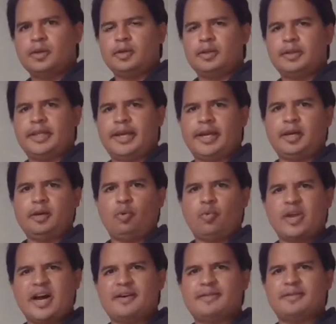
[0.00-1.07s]
then
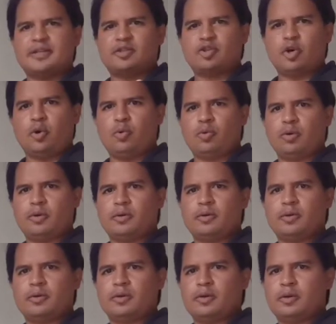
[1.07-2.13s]
we have a tone.
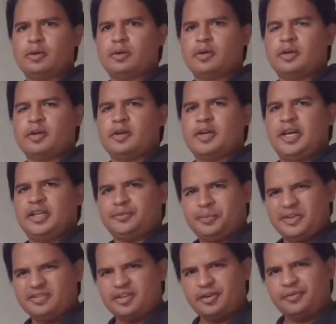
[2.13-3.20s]

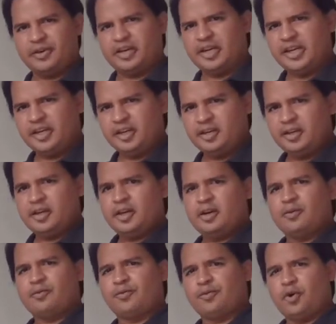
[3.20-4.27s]
Specifically
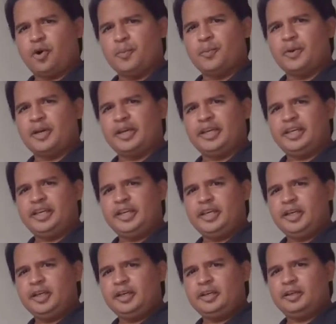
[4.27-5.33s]
from
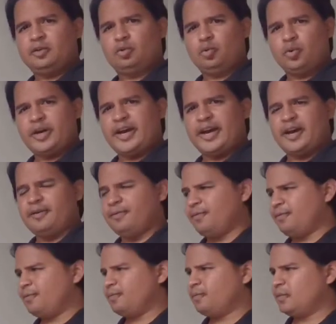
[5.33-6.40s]
E to F,
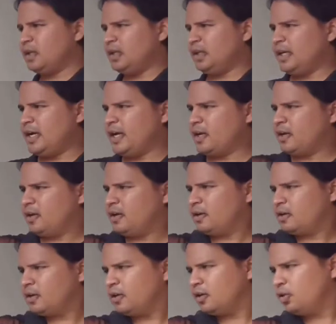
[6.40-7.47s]
like
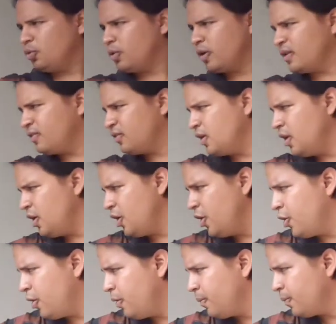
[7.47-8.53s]
you can see
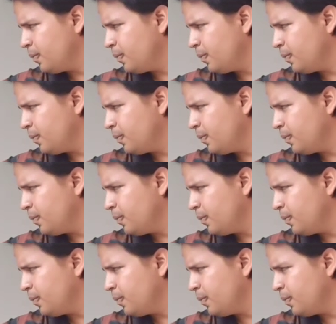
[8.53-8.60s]
here,